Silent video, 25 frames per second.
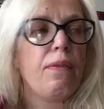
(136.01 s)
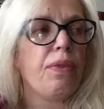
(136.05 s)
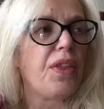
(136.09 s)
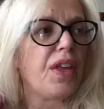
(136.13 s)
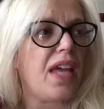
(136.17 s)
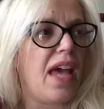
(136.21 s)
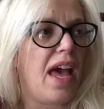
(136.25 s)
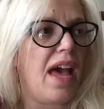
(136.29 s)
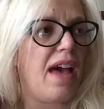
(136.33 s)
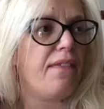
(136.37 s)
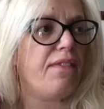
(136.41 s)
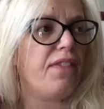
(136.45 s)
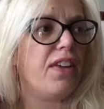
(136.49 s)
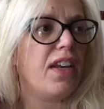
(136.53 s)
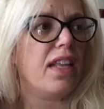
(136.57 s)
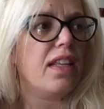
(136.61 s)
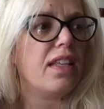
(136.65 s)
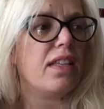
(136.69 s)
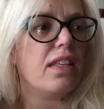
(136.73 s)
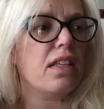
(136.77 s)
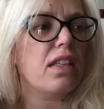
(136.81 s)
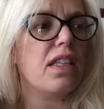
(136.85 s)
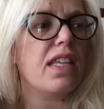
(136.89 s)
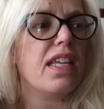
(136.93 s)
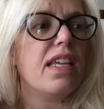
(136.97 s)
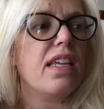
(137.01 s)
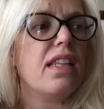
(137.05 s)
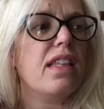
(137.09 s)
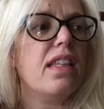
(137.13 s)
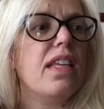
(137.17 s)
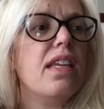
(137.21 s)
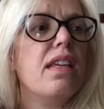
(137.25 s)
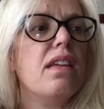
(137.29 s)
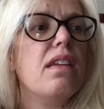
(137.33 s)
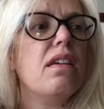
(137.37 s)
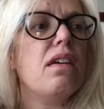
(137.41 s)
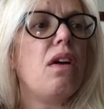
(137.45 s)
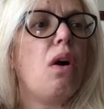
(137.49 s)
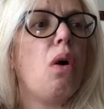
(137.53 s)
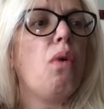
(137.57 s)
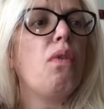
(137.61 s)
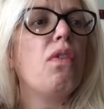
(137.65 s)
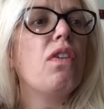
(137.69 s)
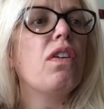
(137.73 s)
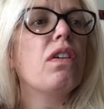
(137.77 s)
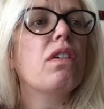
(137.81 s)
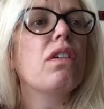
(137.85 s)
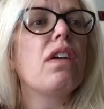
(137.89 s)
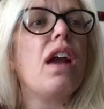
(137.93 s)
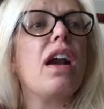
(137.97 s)
the confidence the the
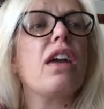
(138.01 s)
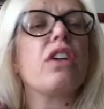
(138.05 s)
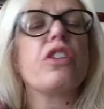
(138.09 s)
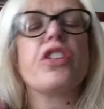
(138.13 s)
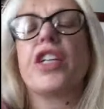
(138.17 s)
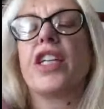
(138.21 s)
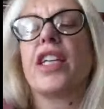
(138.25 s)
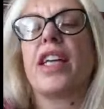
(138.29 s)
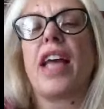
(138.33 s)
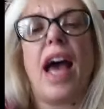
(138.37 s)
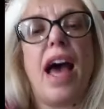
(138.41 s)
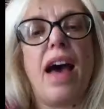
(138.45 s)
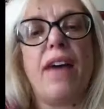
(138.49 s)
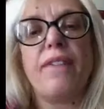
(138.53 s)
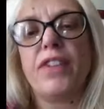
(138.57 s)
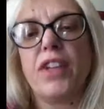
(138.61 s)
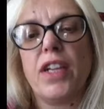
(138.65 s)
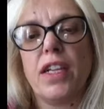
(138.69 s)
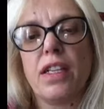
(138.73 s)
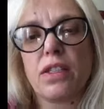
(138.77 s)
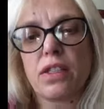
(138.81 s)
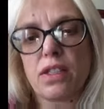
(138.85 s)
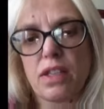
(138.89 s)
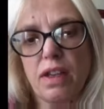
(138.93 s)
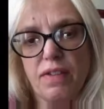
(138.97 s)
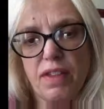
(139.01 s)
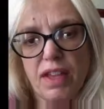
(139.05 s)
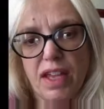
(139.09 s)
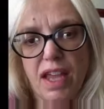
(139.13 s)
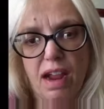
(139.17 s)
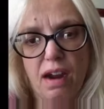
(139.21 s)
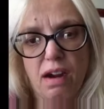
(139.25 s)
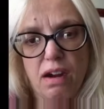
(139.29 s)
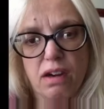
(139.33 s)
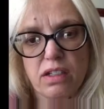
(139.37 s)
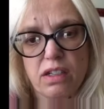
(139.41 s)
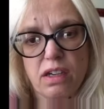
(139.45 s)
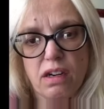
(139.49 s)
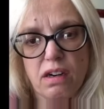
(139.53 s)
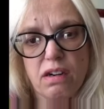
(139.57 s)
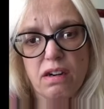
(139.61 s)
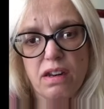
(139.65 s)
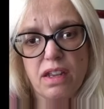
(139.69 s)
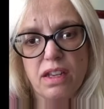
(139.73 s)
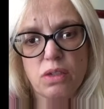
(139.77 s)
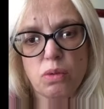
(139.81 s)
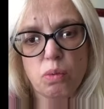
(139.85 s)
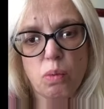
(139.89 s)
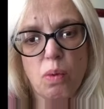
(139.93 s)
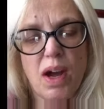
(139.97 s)
overarching confidence of the
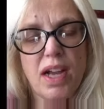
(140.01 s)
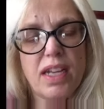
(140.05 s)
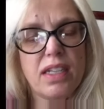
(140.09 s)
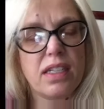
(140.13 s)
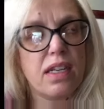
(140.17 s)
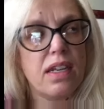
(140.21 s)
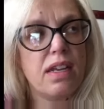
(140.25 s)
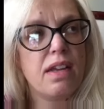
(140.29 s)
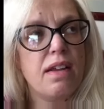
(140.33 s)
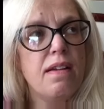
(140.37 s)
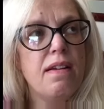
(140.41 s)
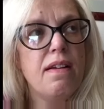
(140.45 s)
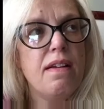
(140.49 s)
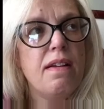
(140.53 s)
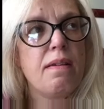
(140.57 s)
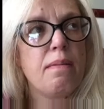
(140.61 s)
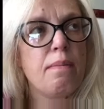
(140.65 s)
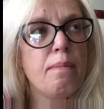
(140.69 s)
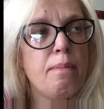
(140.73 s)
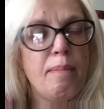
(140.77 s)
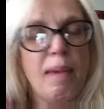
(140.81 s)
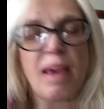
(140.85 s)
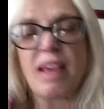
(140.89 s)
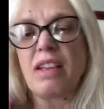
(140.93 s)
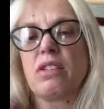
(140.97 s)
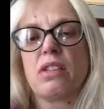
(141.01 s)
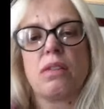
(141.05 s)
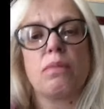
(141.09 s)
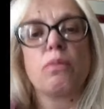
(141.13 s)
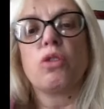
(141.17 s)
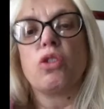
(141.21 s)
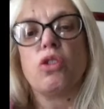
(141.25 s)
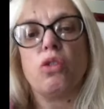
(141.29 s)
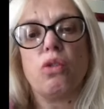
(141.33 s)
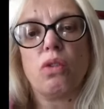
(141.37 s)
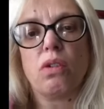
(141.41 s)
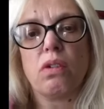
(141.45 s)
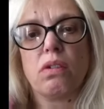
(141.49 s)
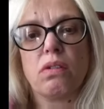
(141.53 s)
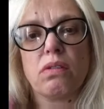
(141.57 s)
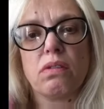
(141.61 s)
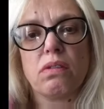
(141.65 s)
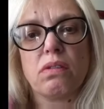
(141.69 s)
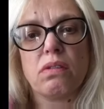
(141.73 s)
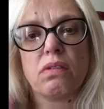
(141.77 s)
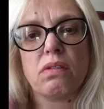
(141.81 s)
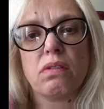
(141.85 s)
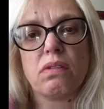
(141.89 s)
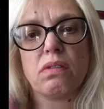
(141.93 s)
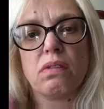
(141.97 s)
character is what makes him cool
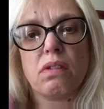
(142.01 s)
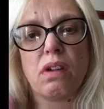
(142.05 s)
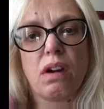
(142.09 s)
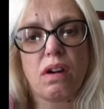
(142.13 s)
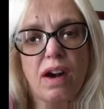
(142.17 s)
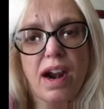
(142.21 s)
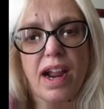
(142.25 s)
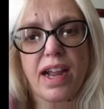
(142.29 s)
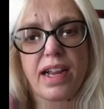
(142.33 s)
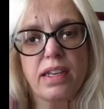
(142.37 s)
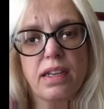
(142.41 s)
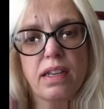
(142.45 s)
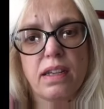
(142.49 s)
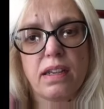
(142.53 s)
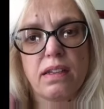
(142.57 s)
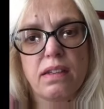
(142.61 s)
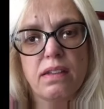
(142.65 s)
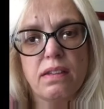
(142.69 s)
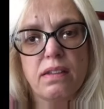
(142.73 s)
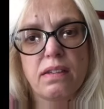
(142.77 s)
all right